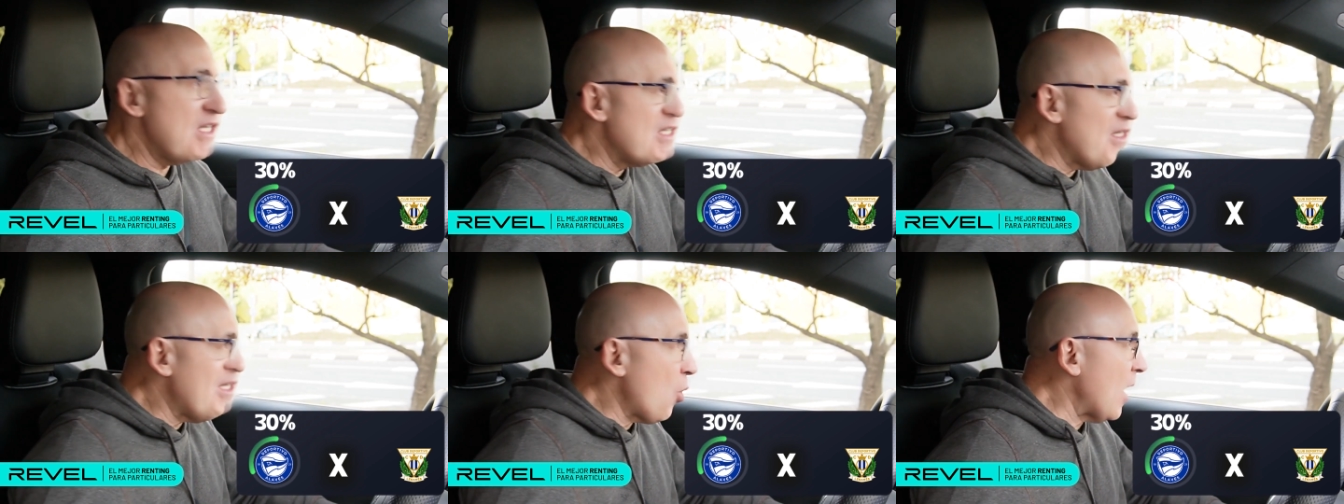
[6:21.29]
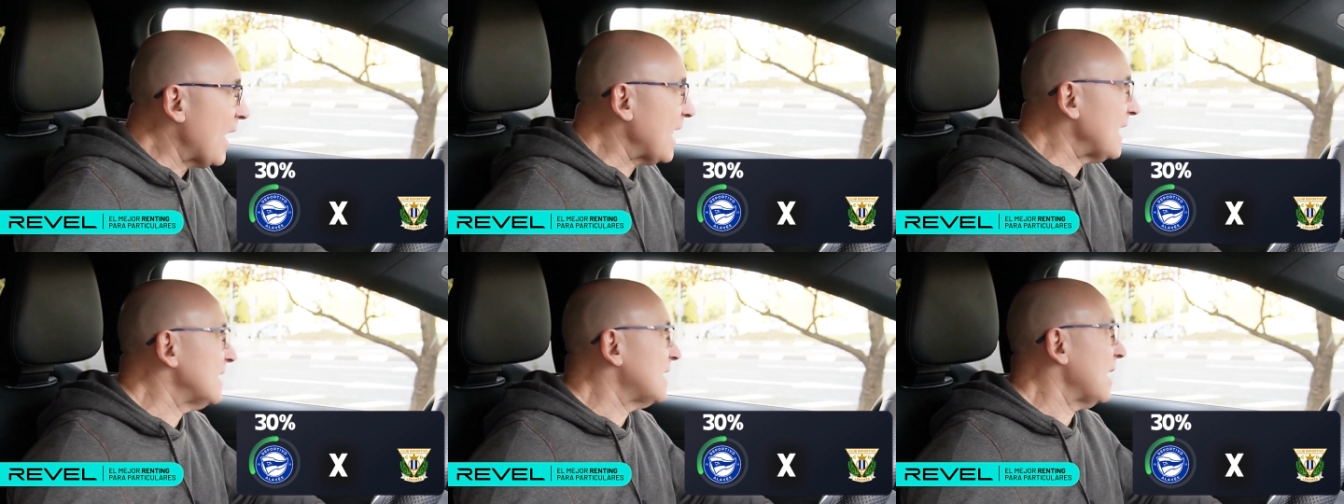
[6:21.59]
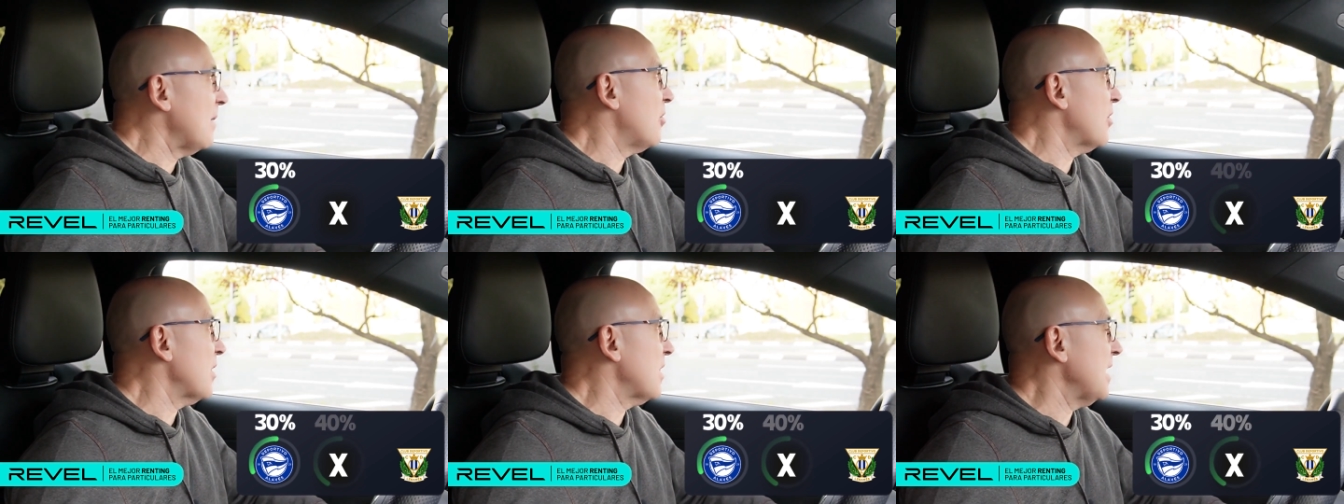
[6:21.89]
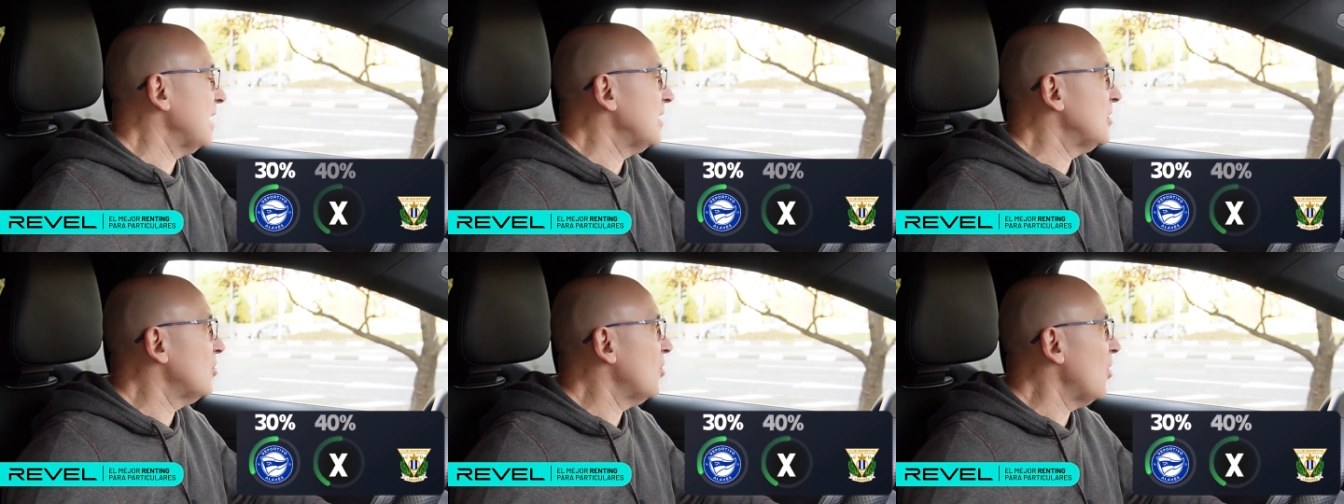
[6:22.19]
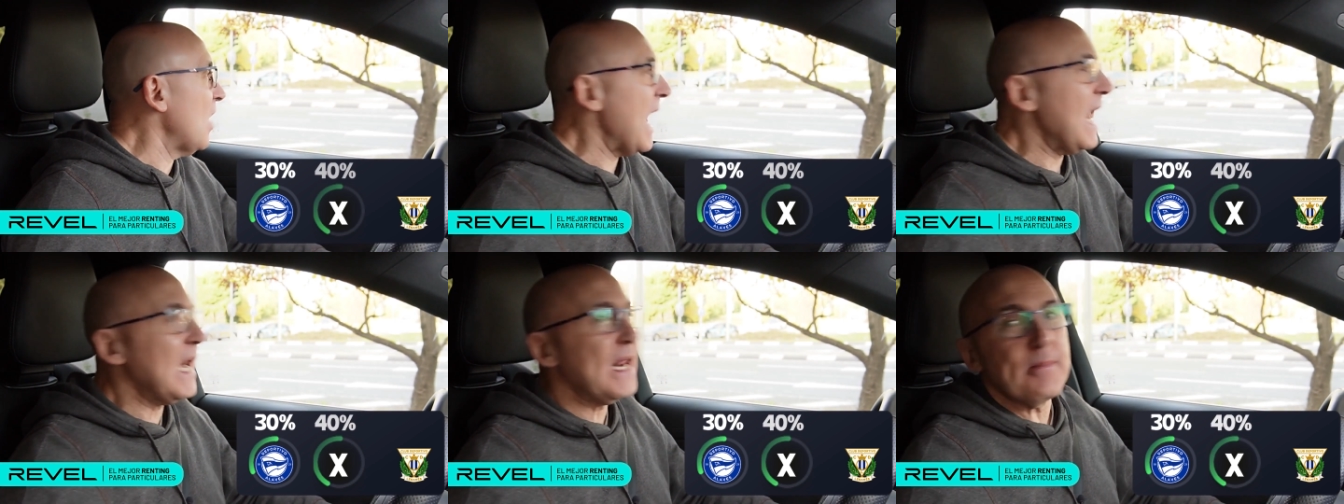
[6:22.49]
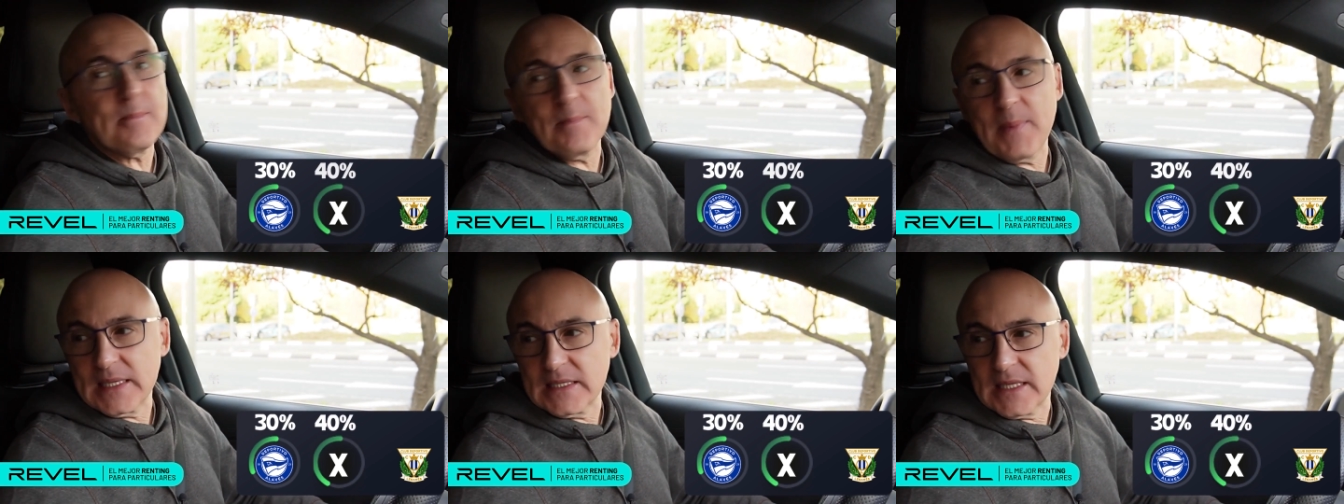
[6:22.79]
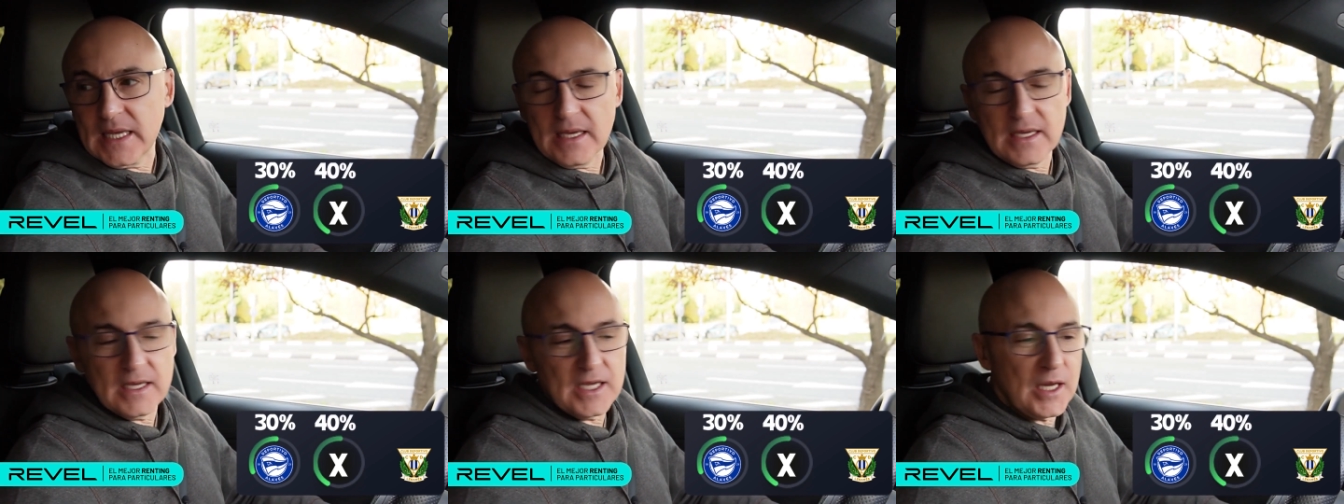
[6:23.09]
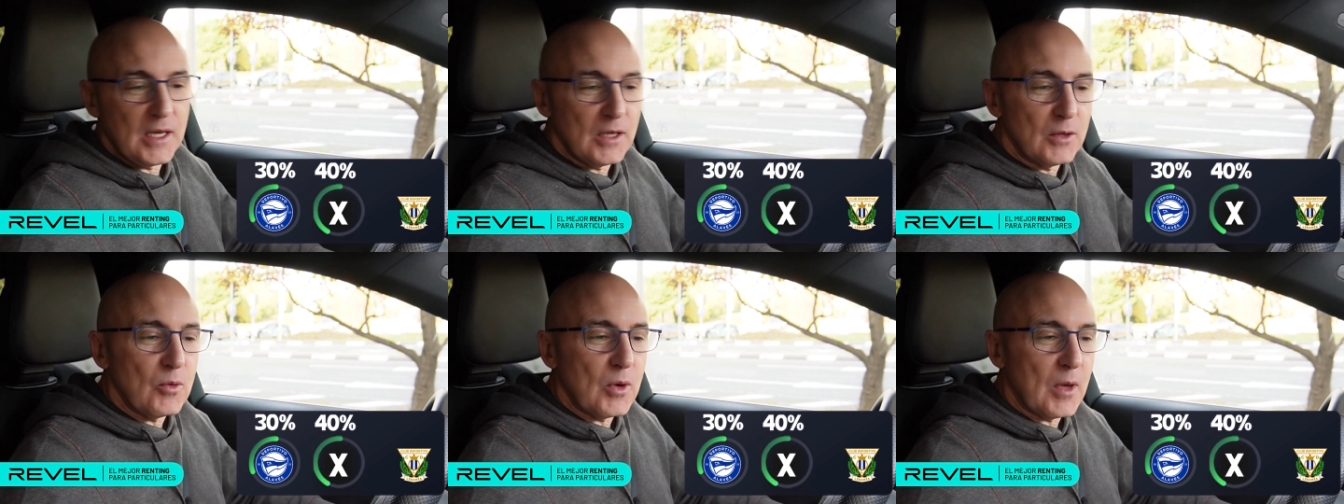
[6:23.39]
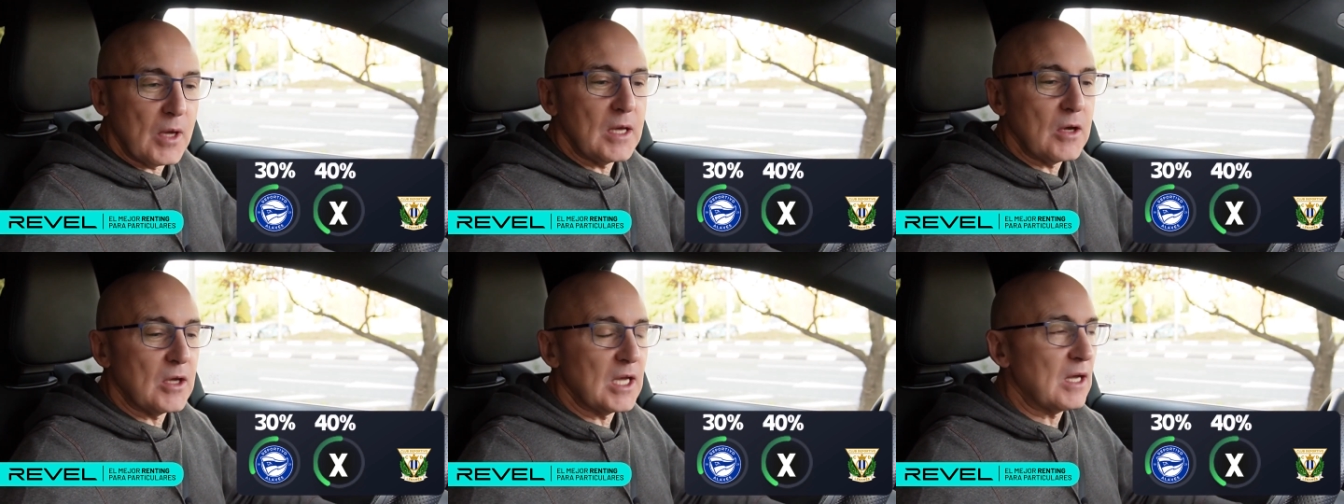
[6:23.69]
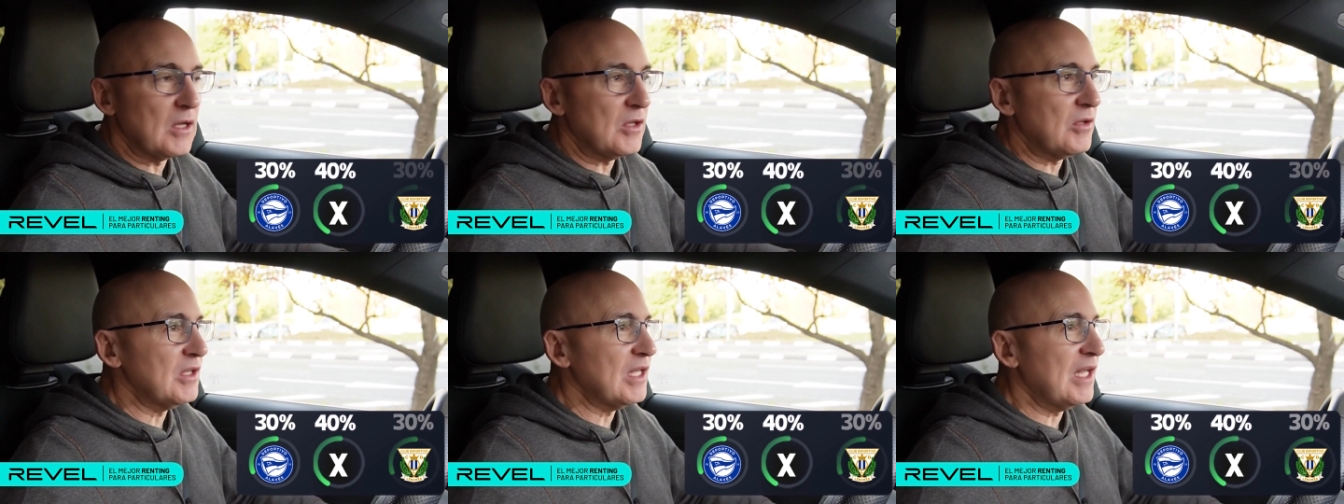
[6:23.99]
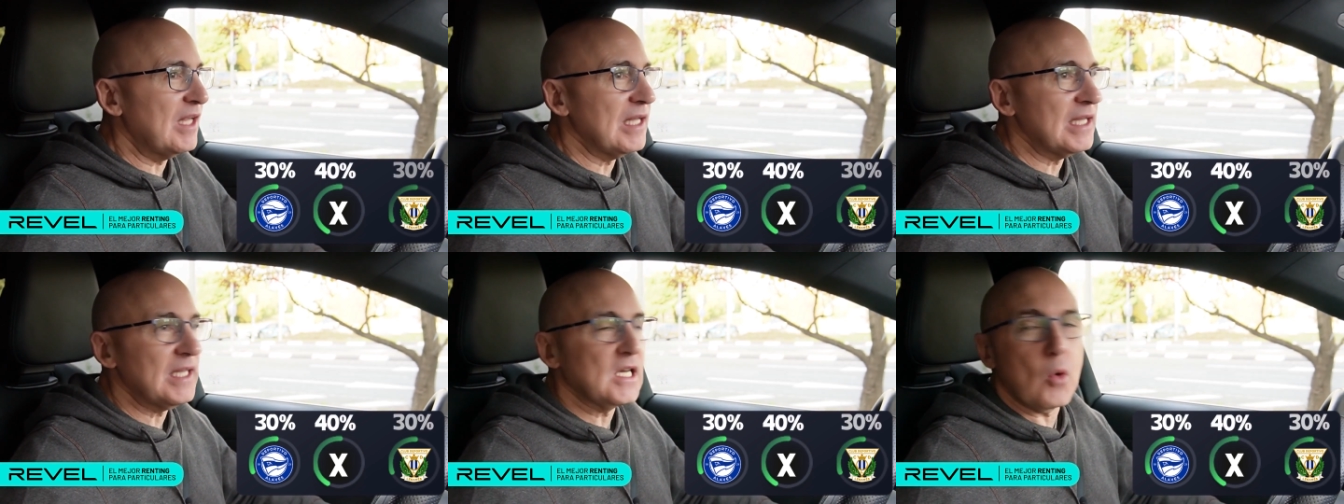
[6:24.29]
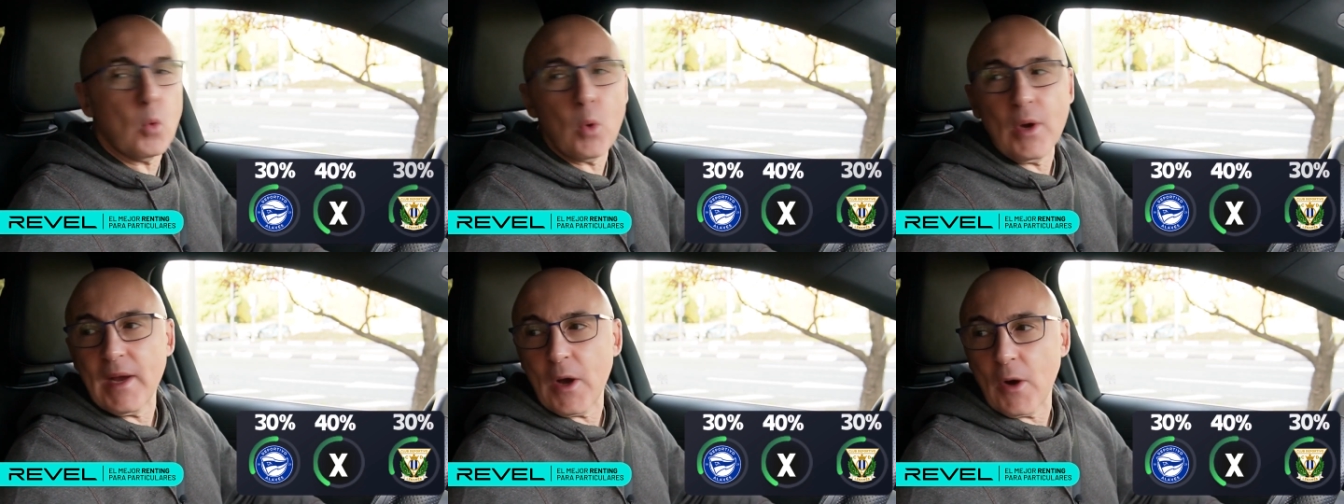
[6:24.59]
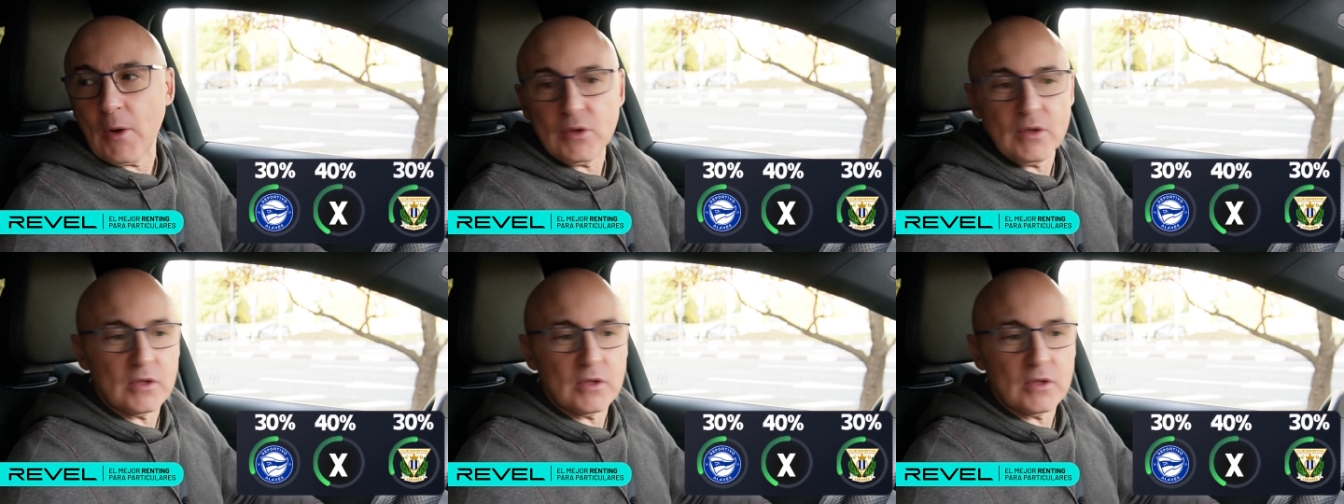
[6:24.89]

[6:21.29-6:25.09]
a 40% chance to the draw, and a 30% chance to Leganés winning.